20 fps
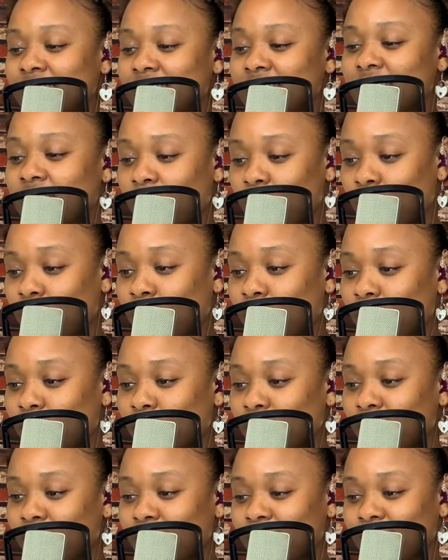So,
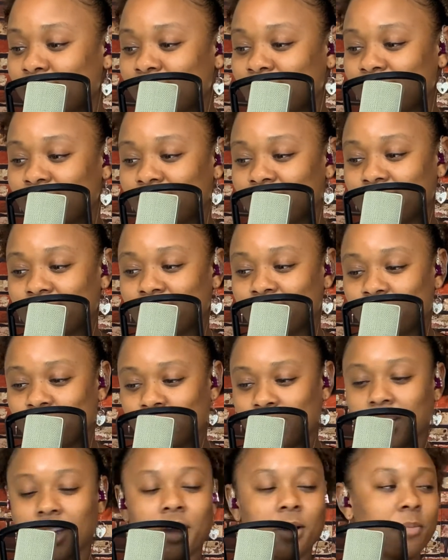
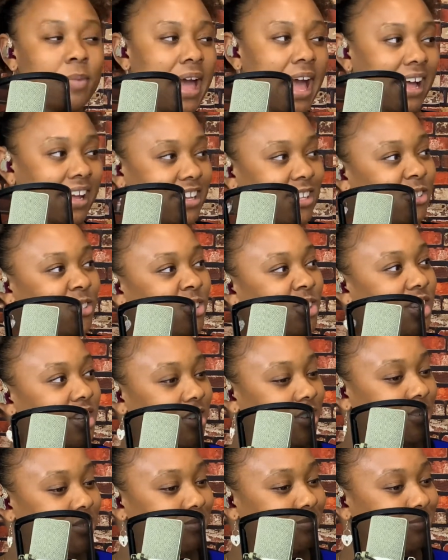we are a package
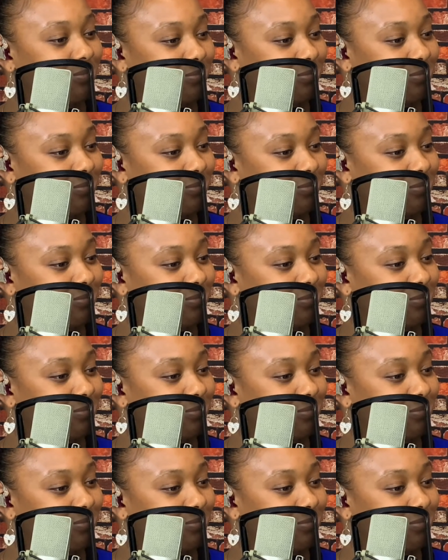deal.